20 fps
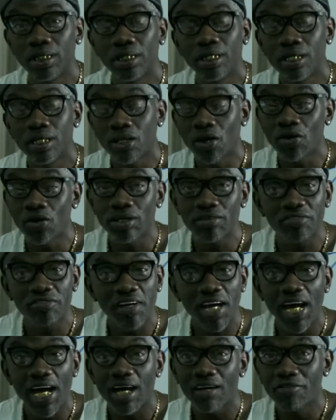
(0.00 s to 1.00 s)

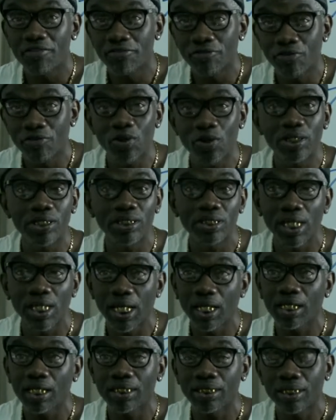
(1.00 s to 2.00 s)
35, 40.
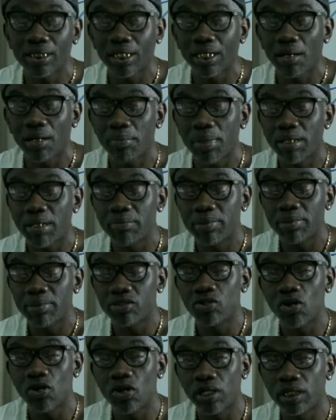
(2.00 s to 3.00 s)
Like I might be
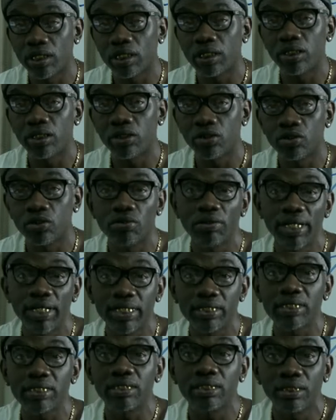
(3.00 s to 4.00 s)
talking a little
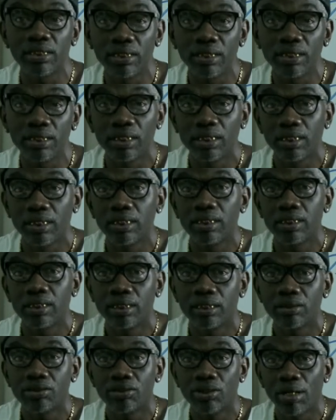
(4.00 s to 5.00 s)
crazy.
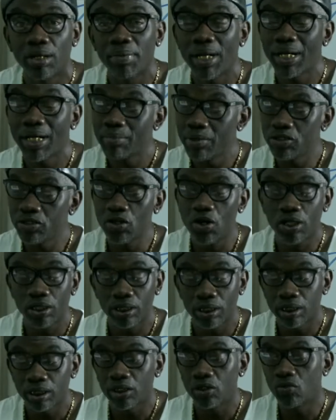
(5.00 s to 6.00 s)
You know, I might be
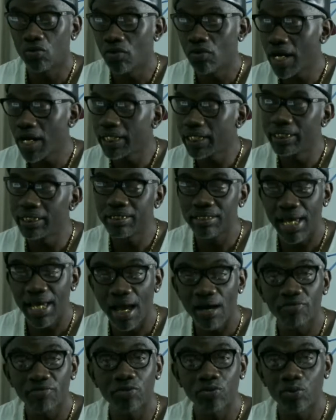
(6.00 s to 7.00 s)
talking a little reckless
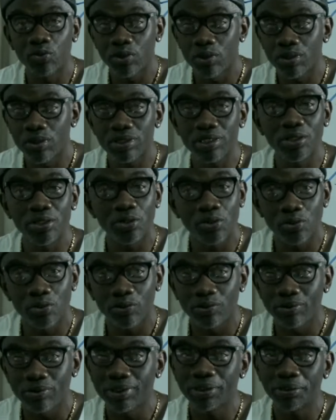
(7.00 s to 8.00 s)
afterwards, a
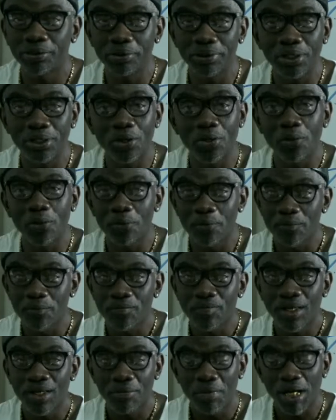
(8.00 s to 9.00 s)
little, you know,
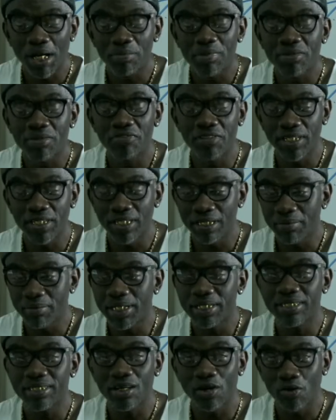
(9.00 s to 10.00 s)
I might be feeling
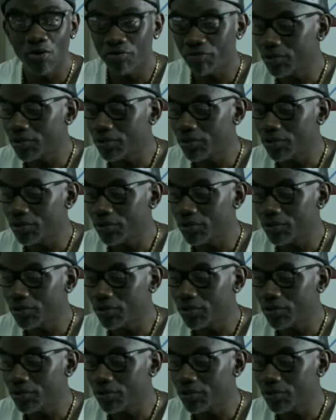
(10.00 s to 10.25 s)
myself, you